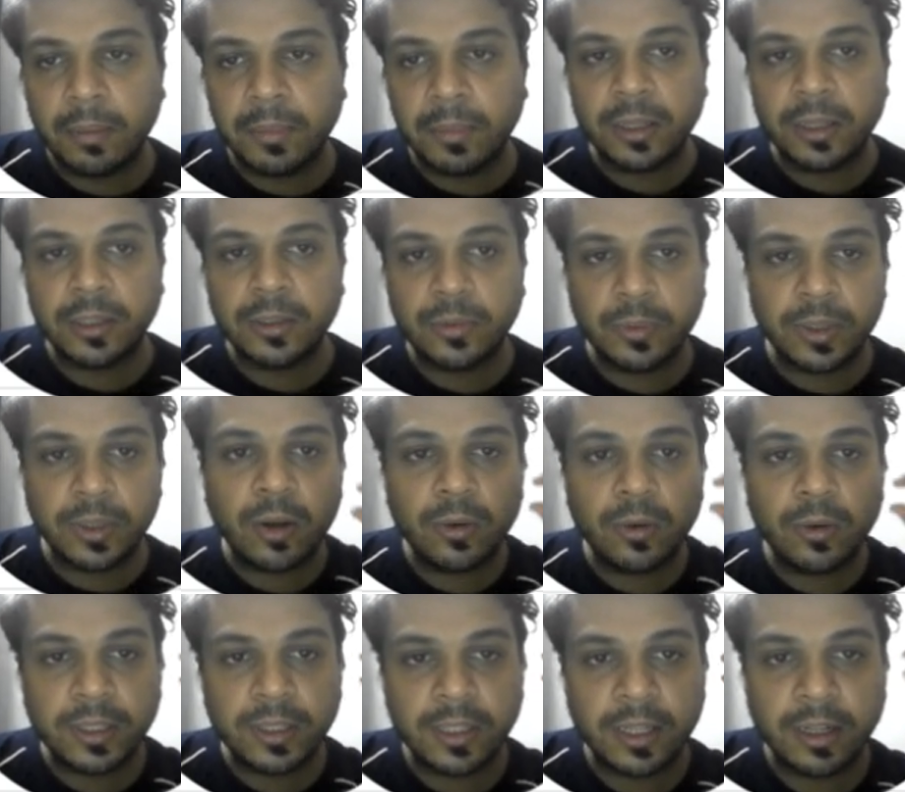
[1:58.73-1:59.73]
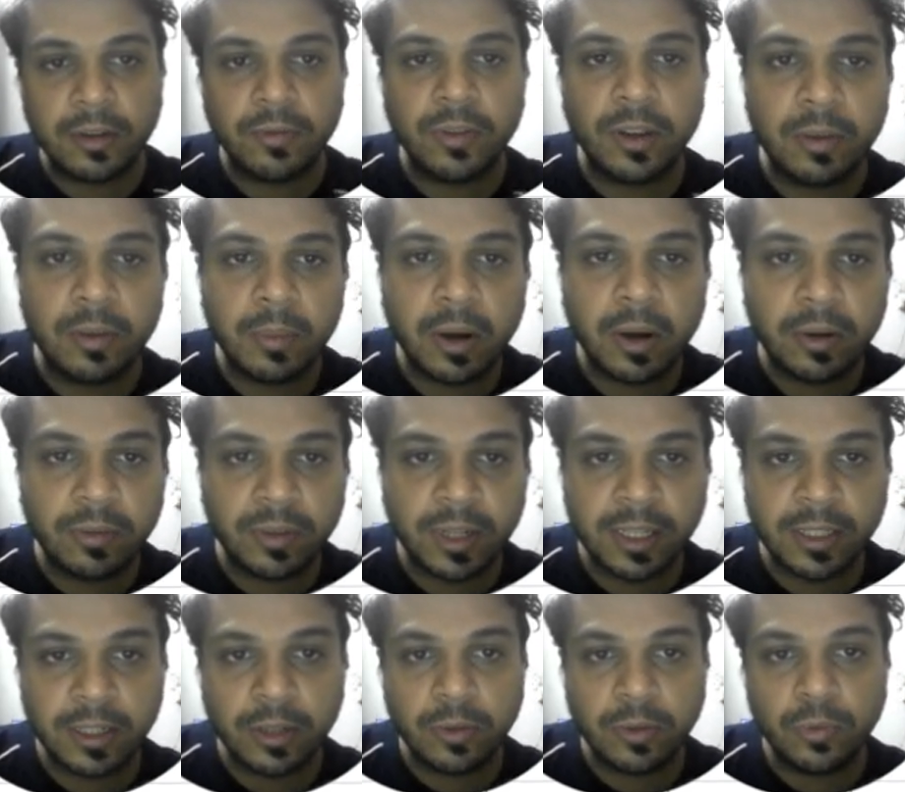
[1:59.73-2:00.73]
because without a significant amount of
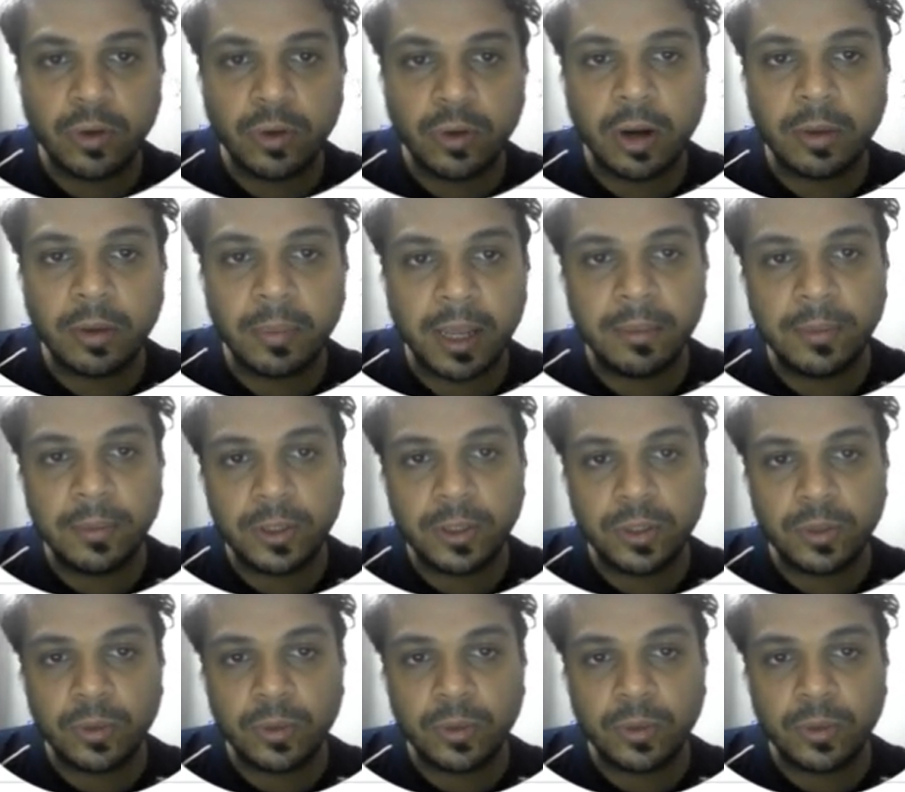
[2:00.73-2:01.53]
testing, you would not be able